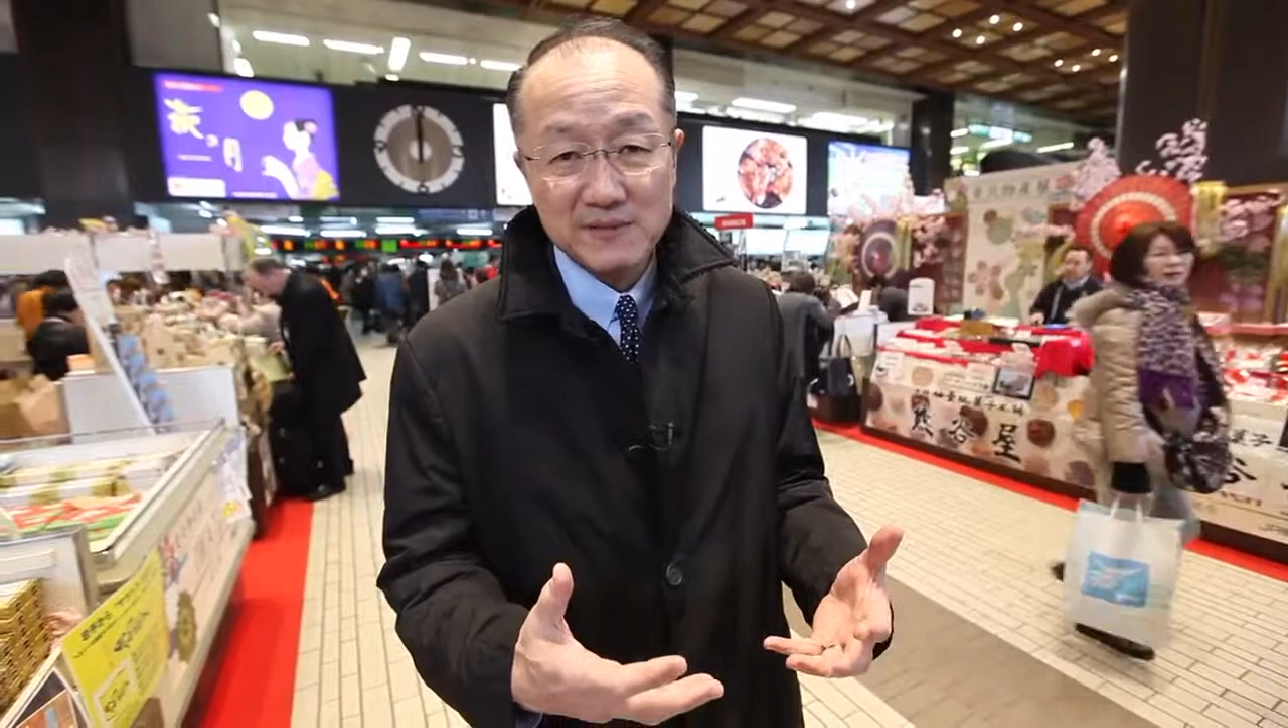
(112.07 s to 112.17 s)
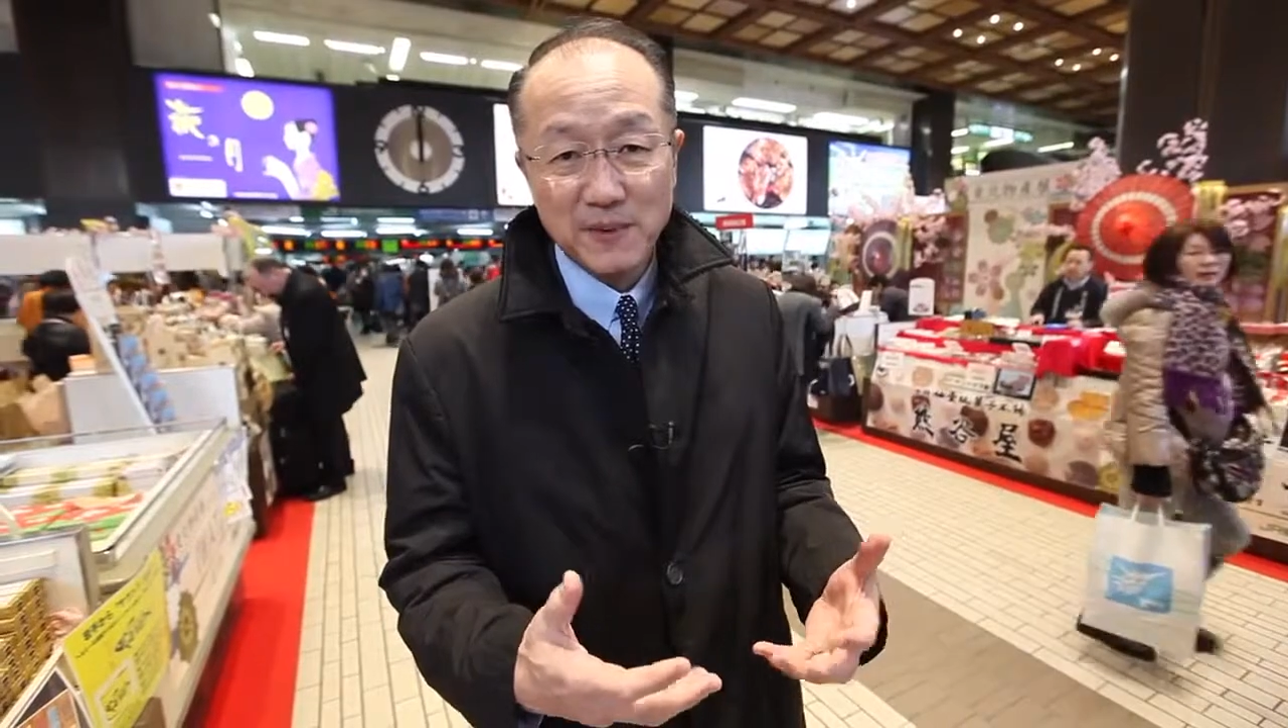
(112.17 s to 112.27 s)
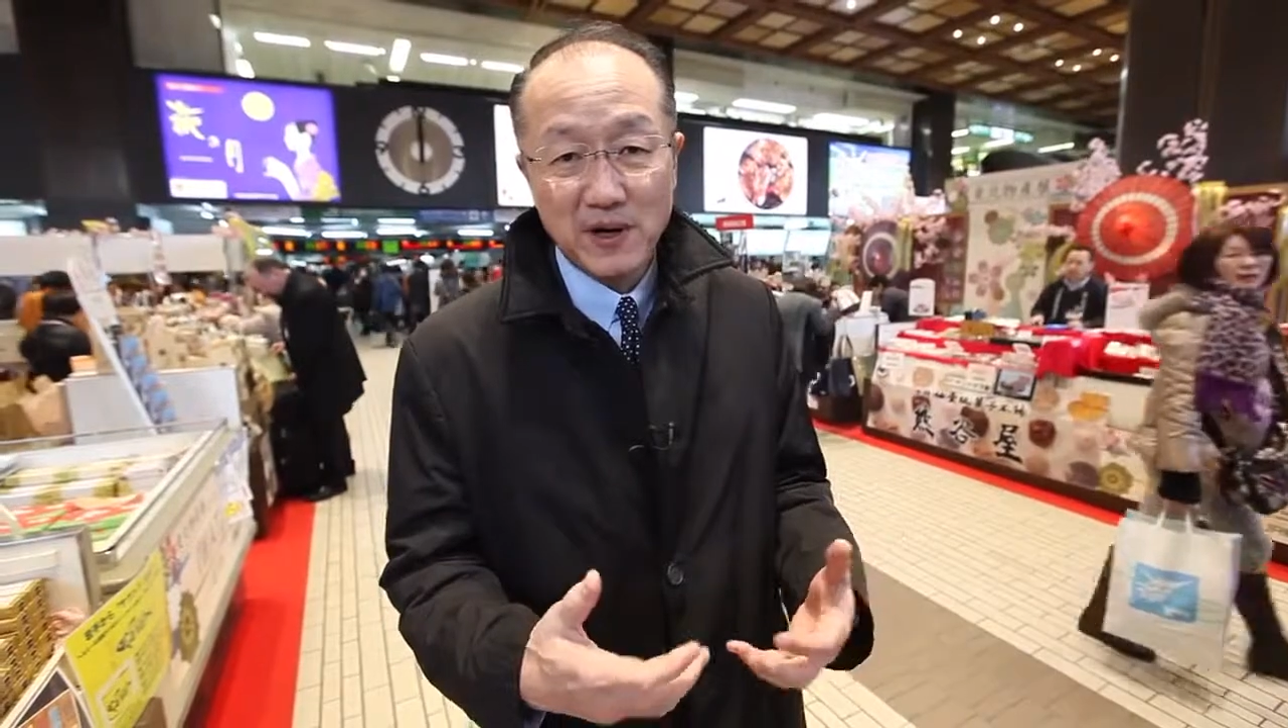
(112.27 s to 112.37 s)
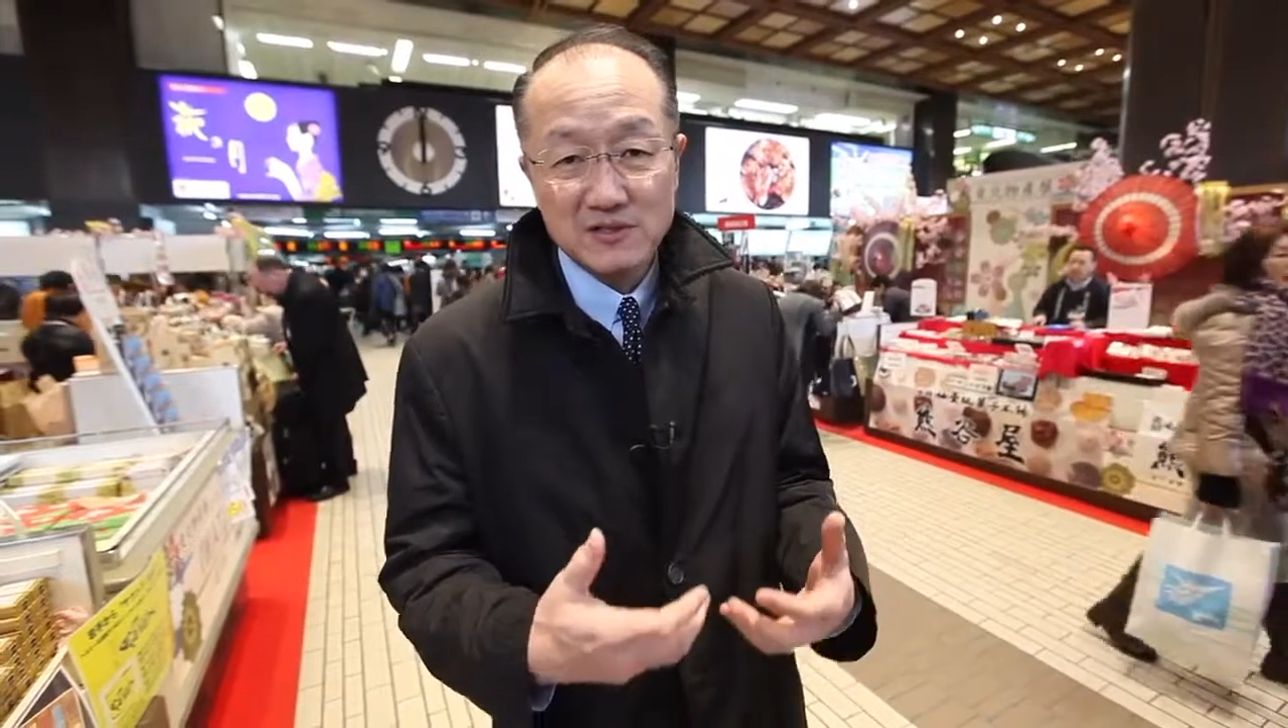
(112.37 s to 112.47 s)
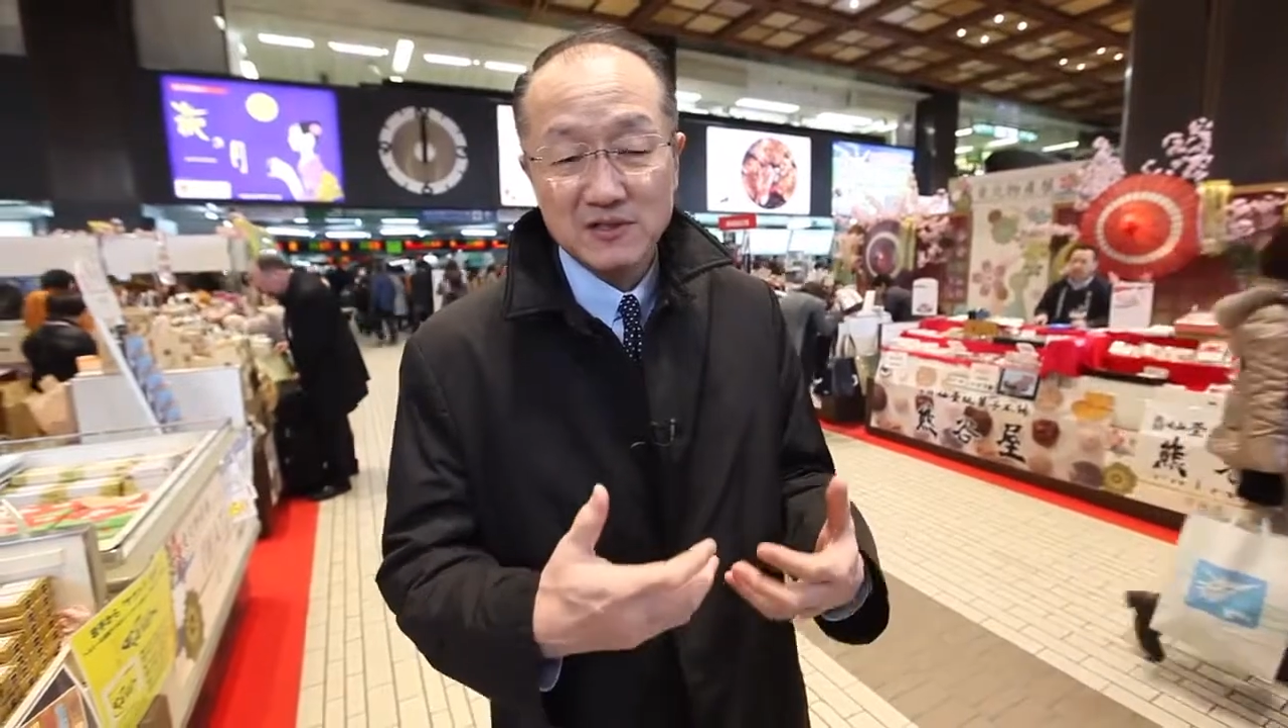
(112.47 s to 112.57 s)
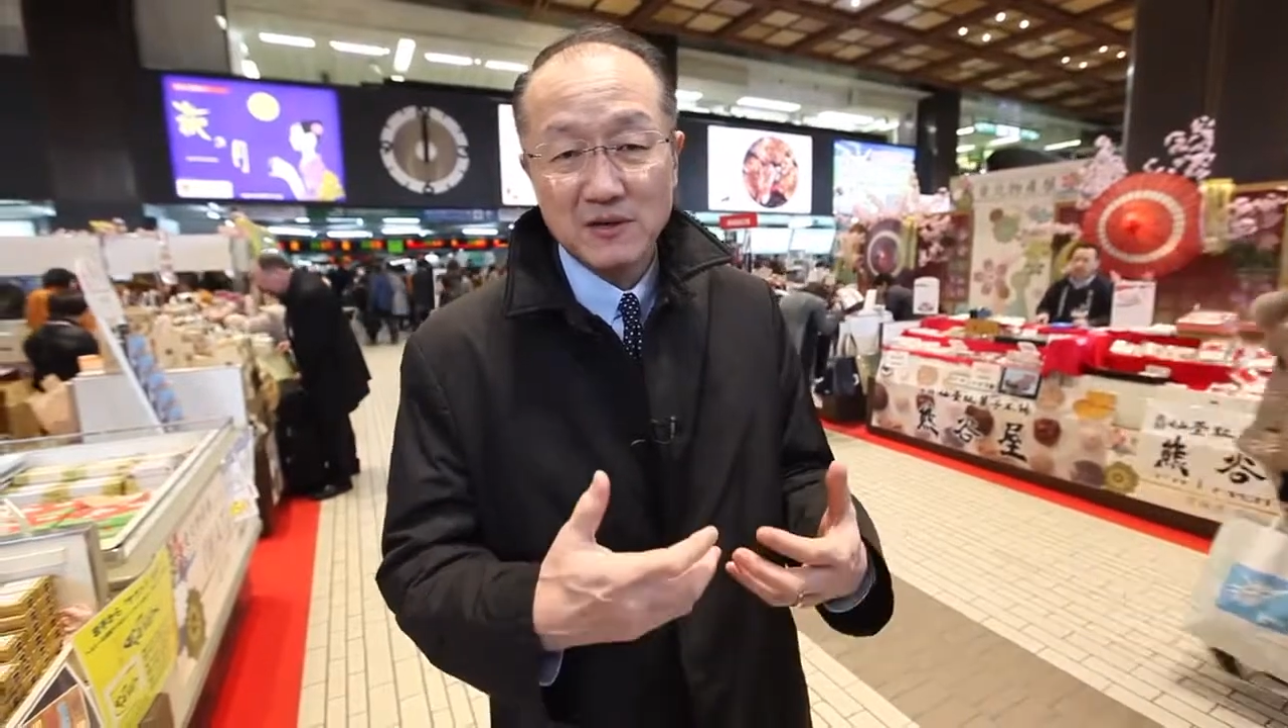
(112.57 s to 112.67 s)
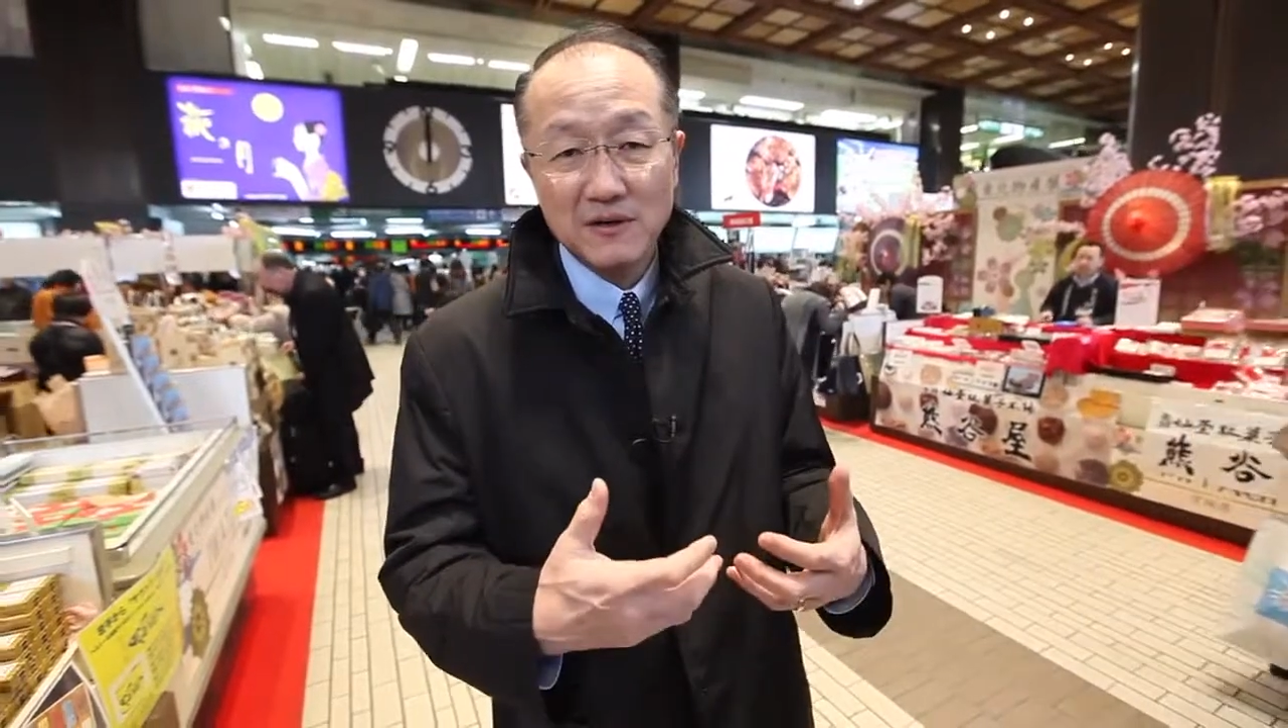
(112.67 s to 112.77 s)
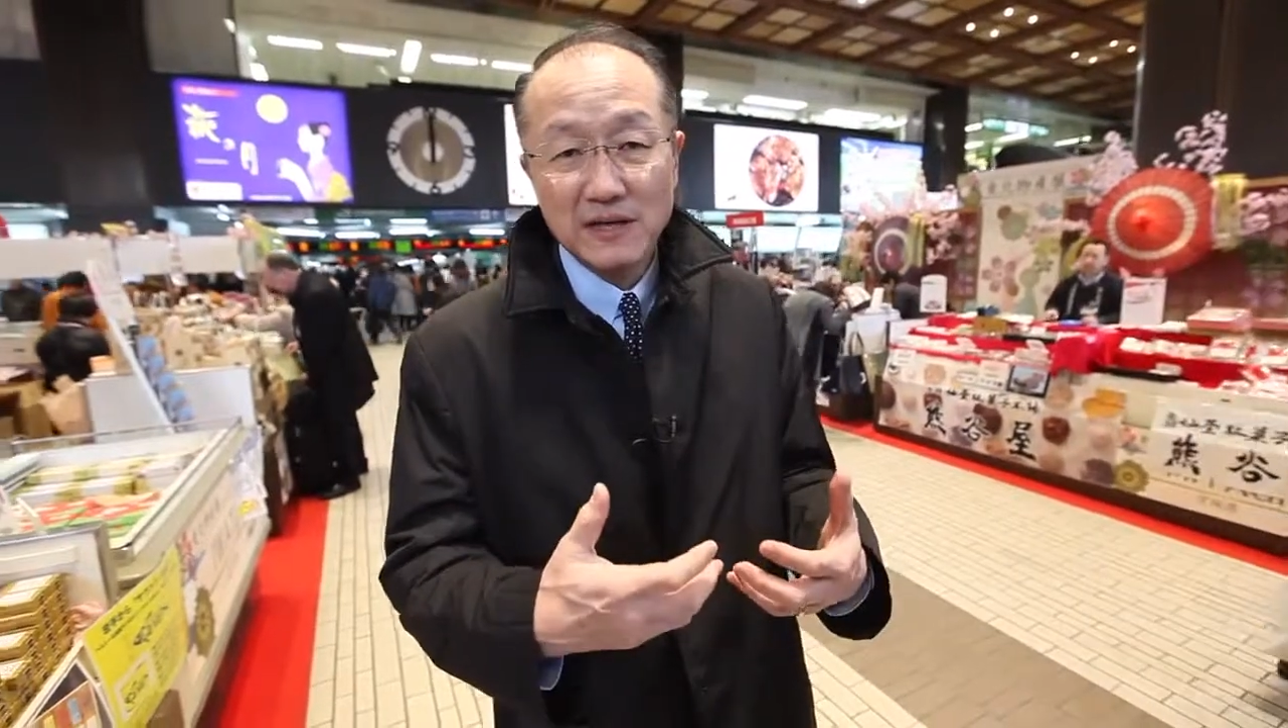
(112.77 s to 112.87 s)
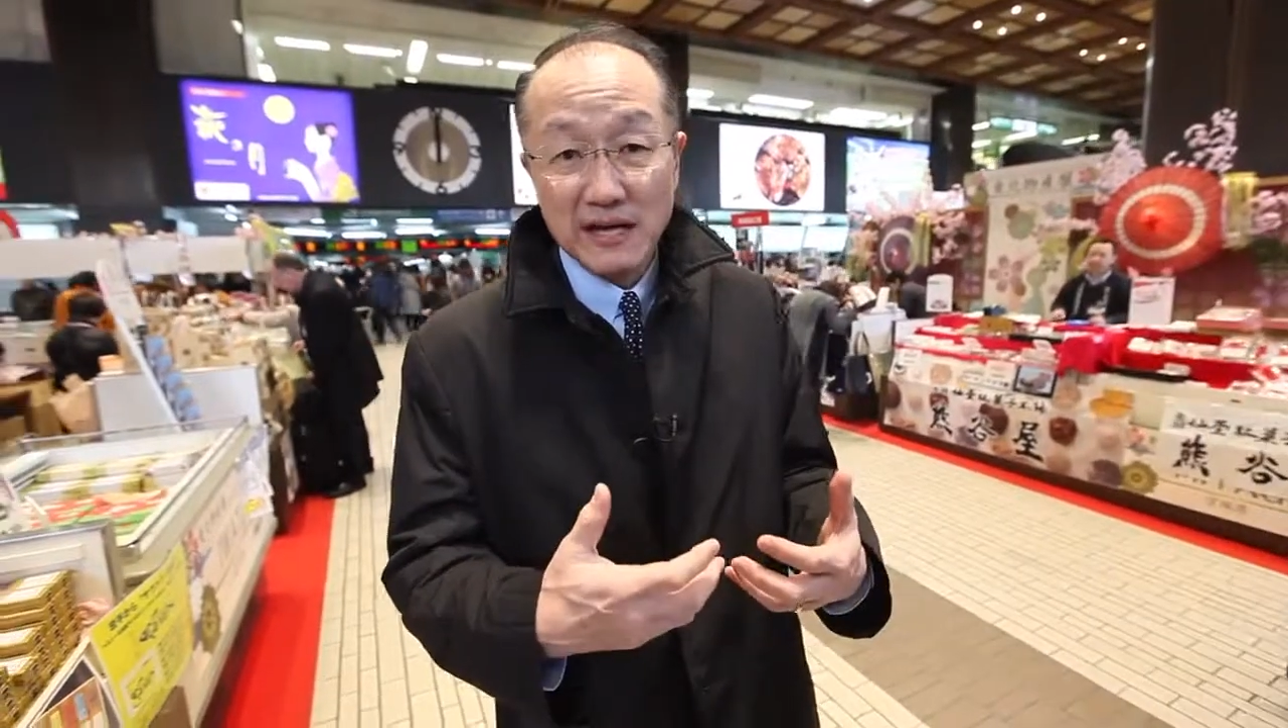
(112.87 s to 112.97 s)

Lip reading: but also